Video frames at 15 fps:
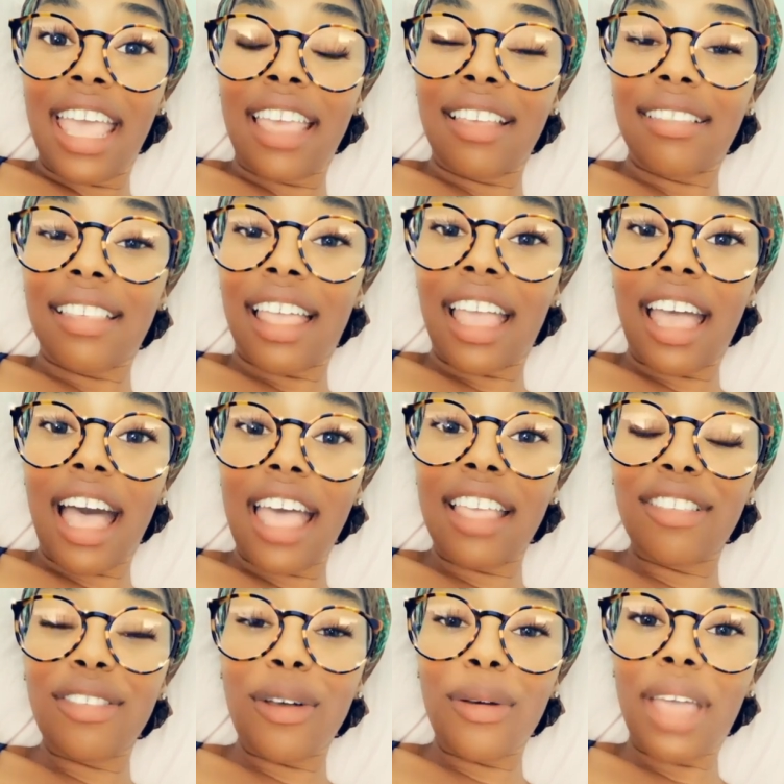He's like,
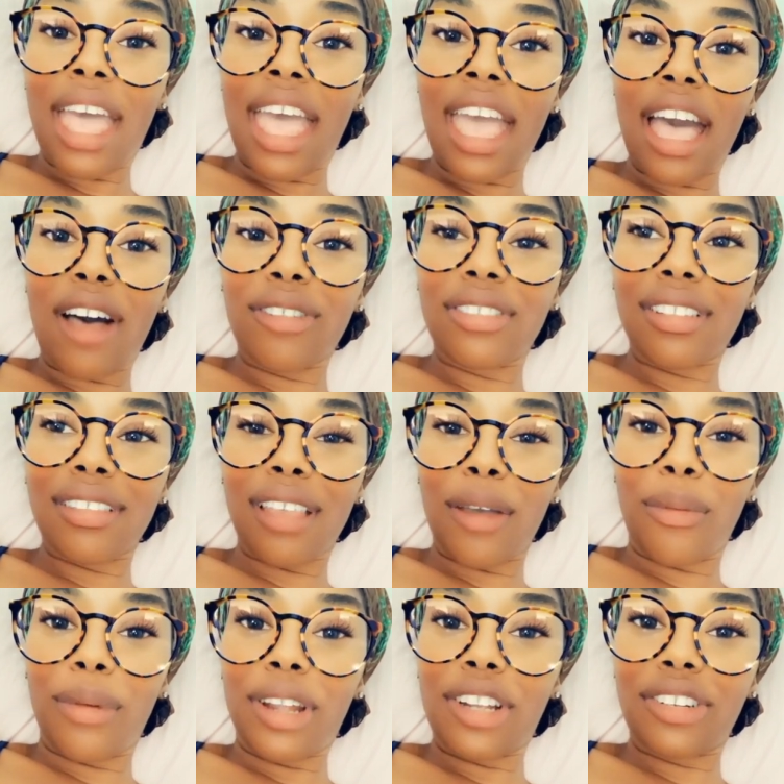it's okay. I was just like,
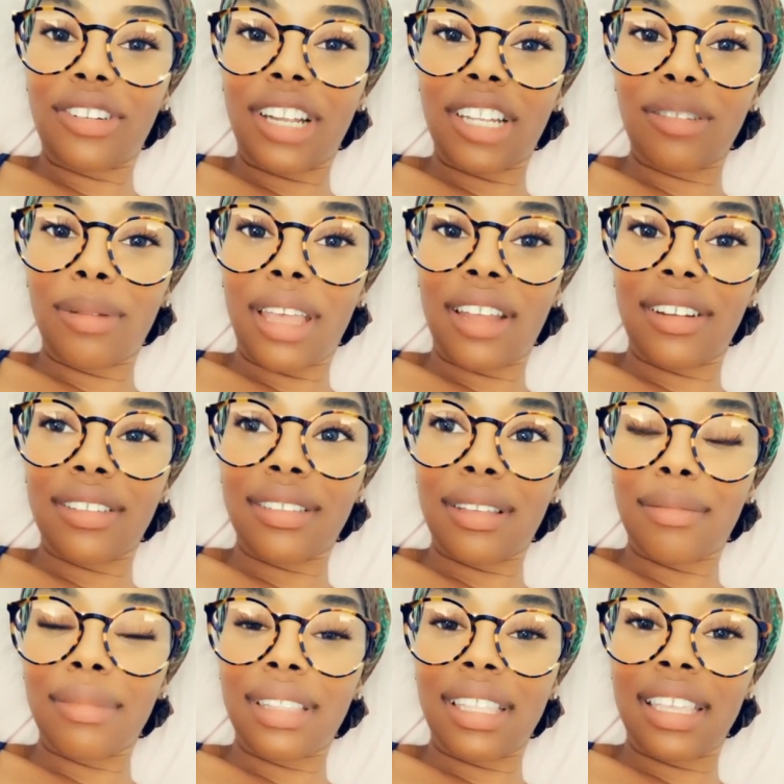wear a trash bag or
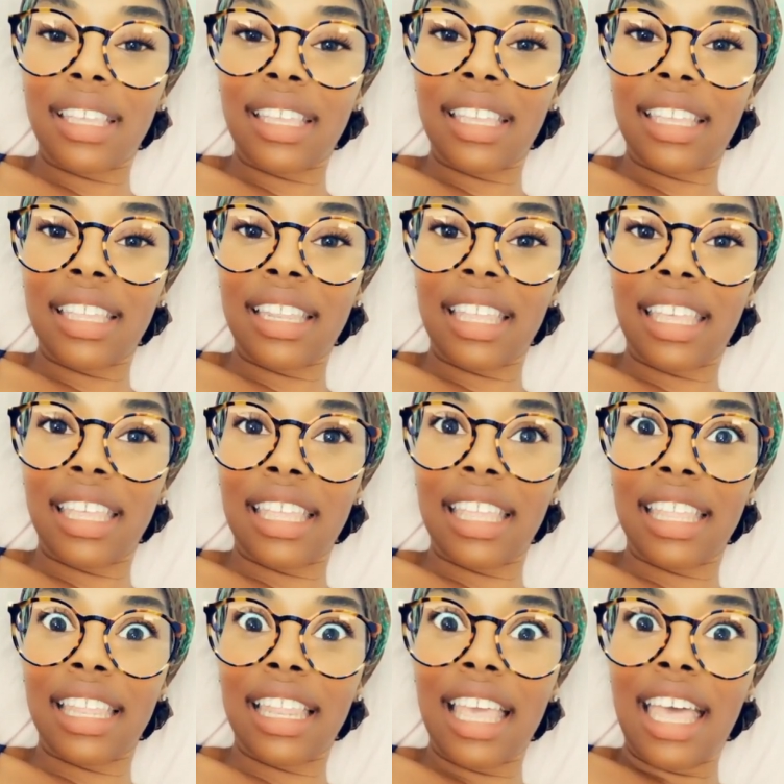something.
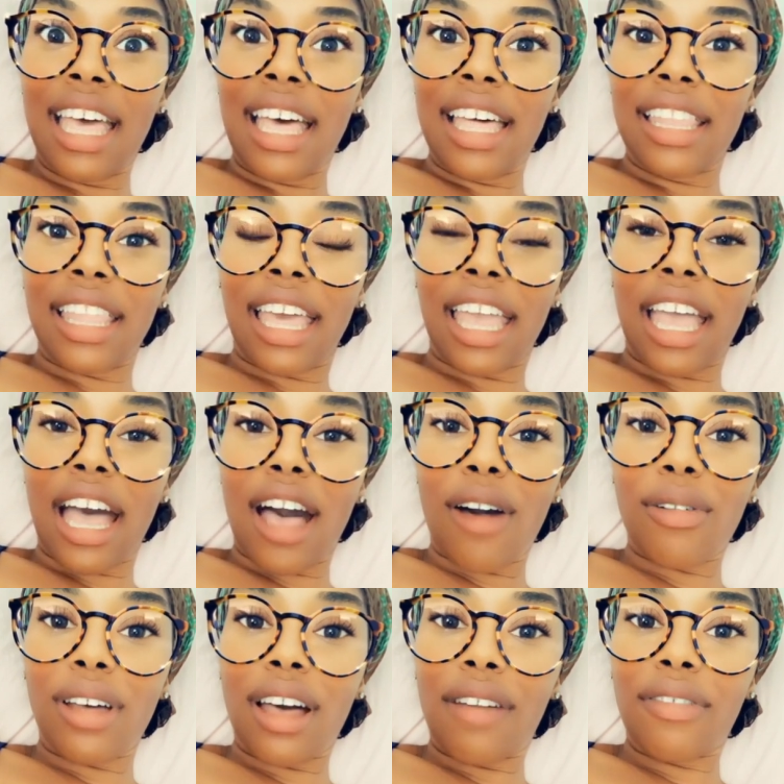And like,
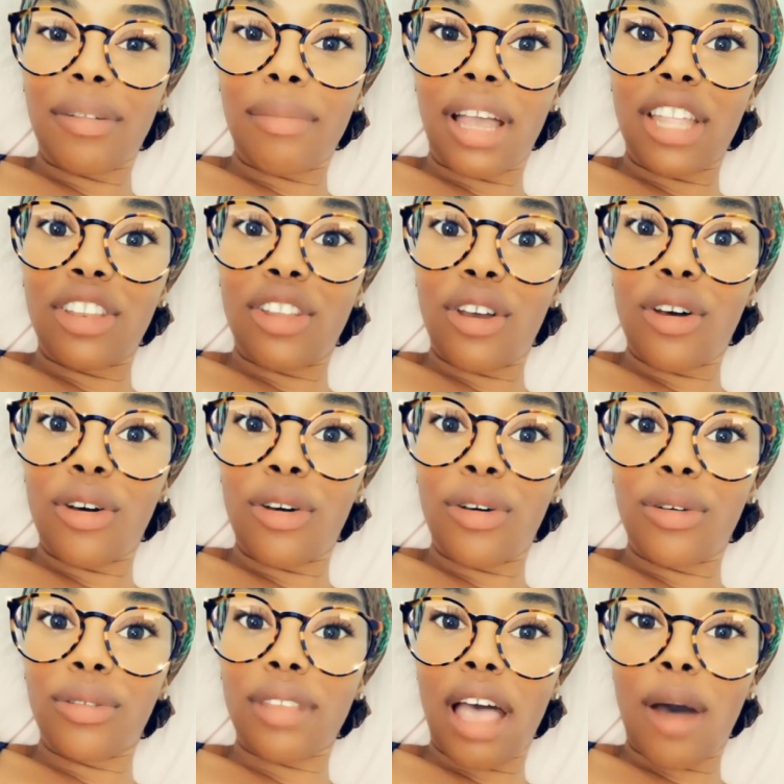I'll cover my
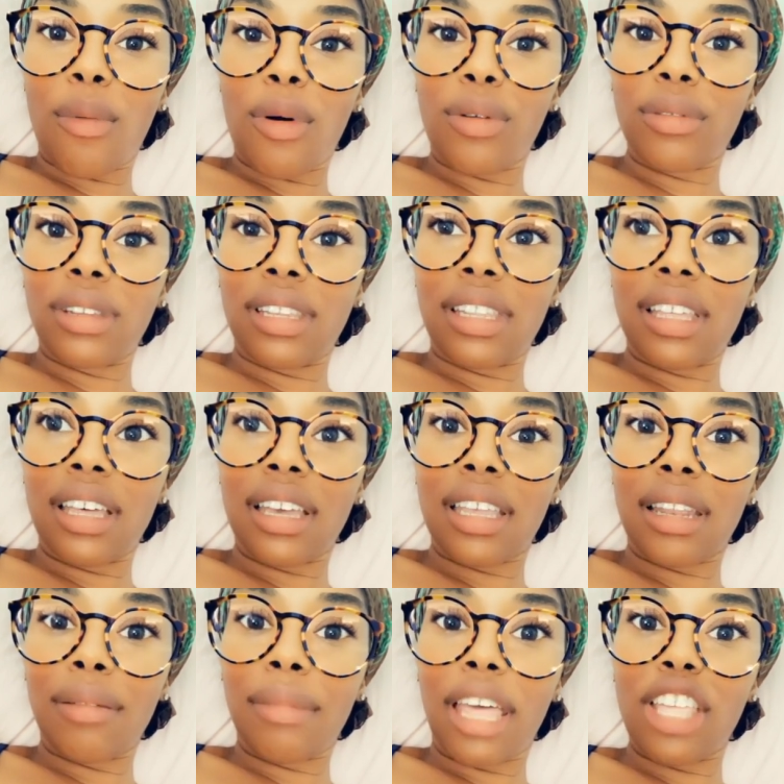nose. I won't look.
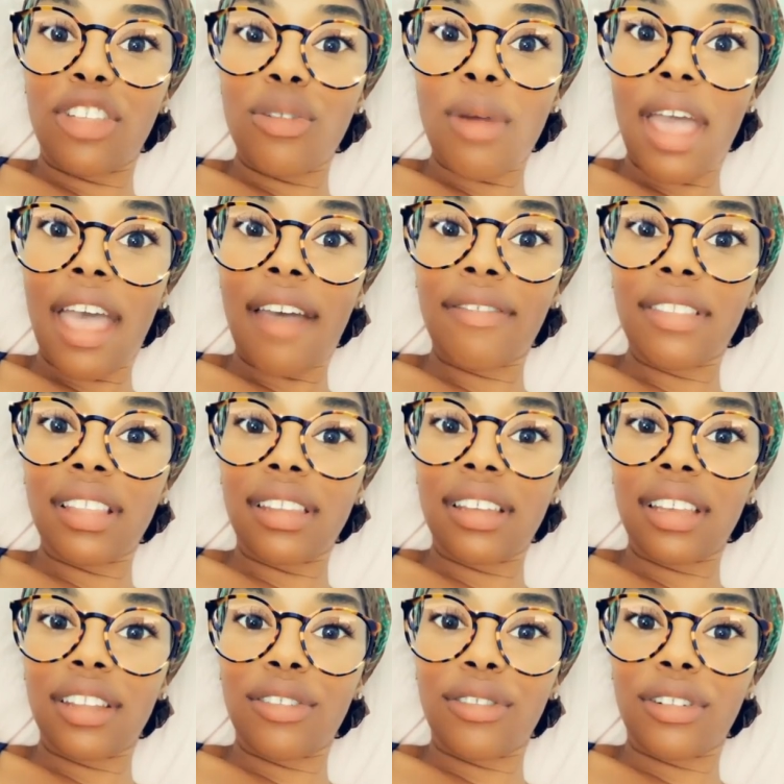And I'm like, you have to
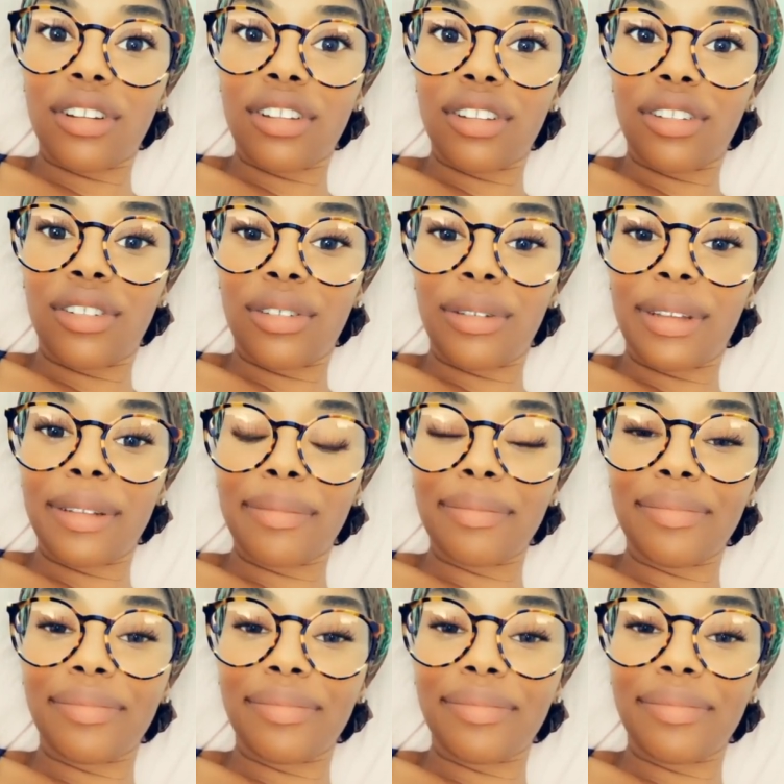look in order to do it.